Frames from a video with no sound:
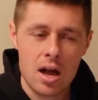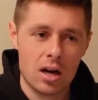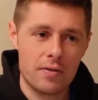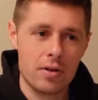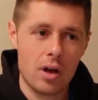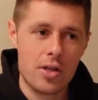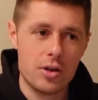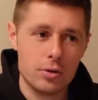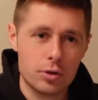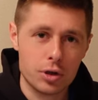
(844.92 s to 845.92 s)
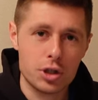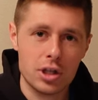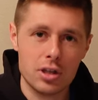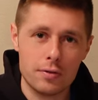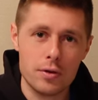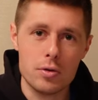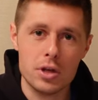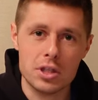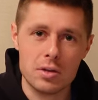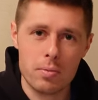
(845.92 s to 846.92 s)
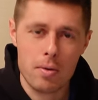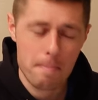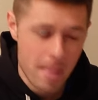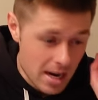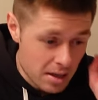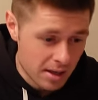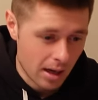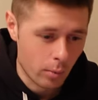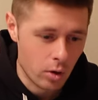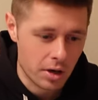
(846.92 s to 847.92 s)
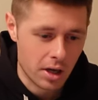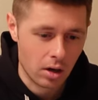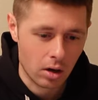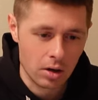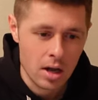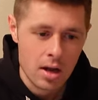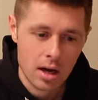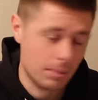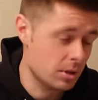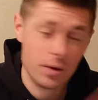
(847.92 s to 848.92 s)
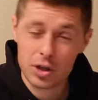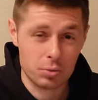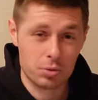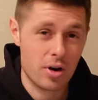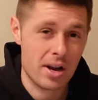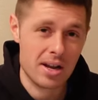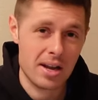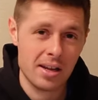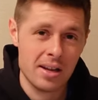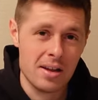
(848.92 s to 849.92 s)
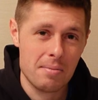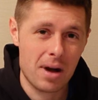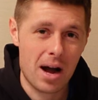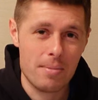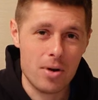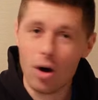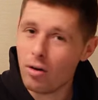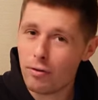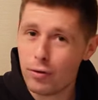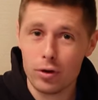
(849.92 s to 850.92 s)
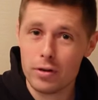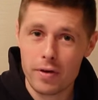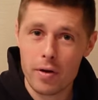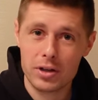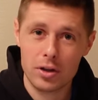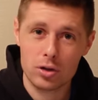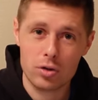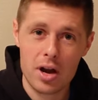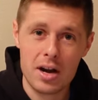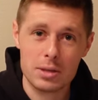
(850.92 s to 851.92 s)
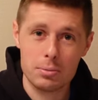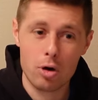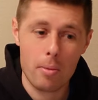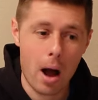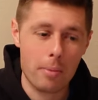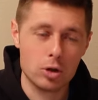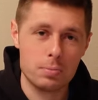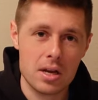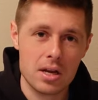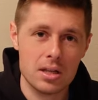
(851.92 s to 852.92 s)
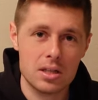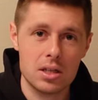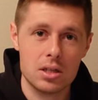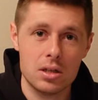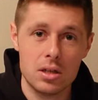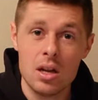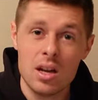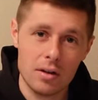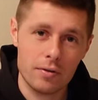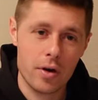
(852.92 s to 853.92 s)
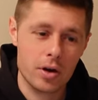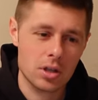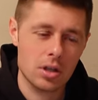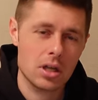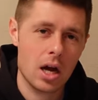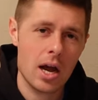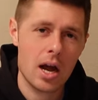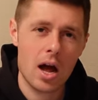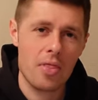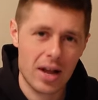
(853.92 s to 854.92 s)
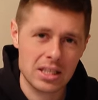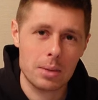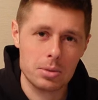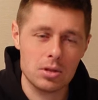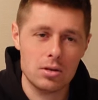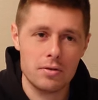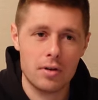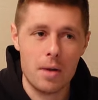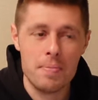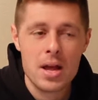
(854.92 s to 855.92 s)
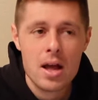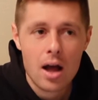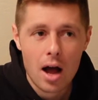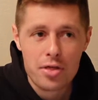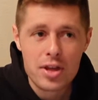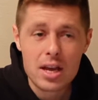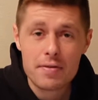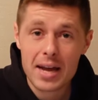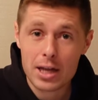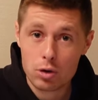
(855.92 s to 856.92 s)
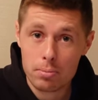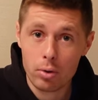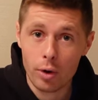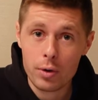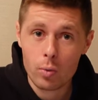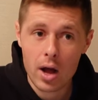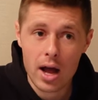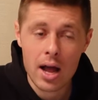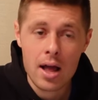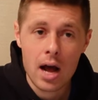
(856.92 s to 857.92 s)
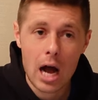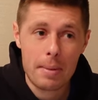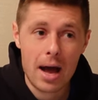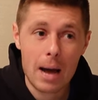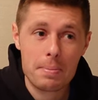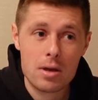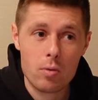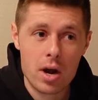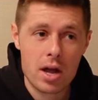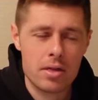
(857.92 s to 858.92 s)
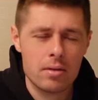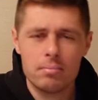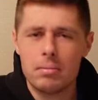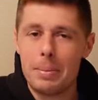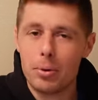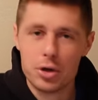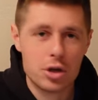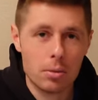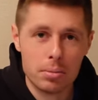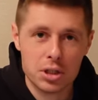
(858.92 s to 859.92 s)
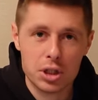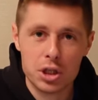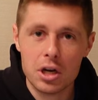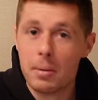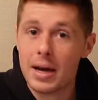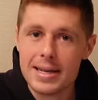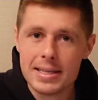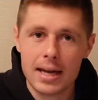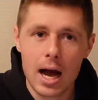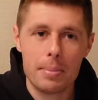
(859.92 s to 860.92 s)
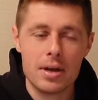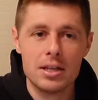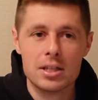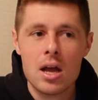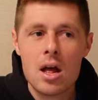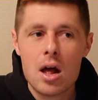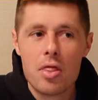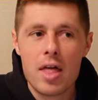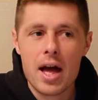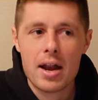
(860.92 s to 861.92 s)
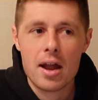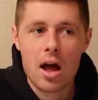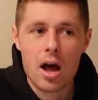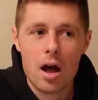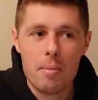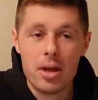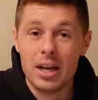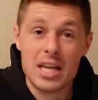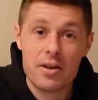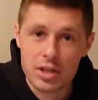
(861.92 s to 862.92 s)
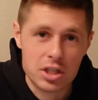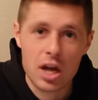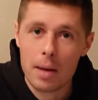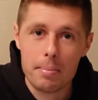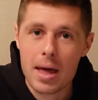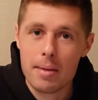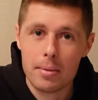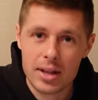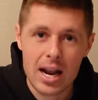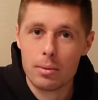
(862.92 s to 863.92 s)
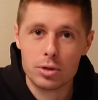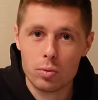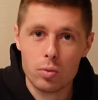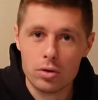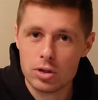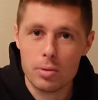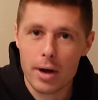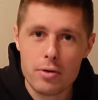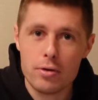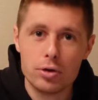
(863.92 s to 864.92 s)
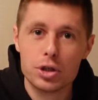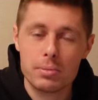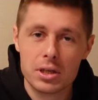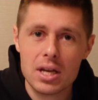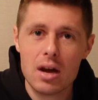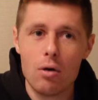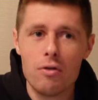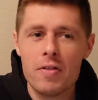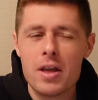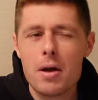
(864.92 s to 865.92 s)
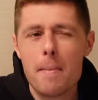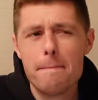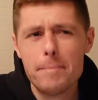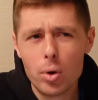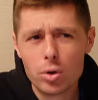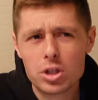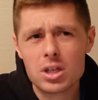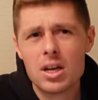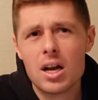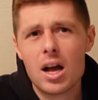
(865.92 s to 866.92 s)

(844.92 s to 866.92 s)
and I feel like the nutrition and the food is the main thing I'm working on, and I'm doing some training, but I'm not fully focused on the training. It's more about just being consistent and focus on the diet, and that's absolutely fine. I think if I get to a point where I'm happy with my body composition and my eating habits, then uh, the idea is that I'm then, then able to do my own nutrition myself, but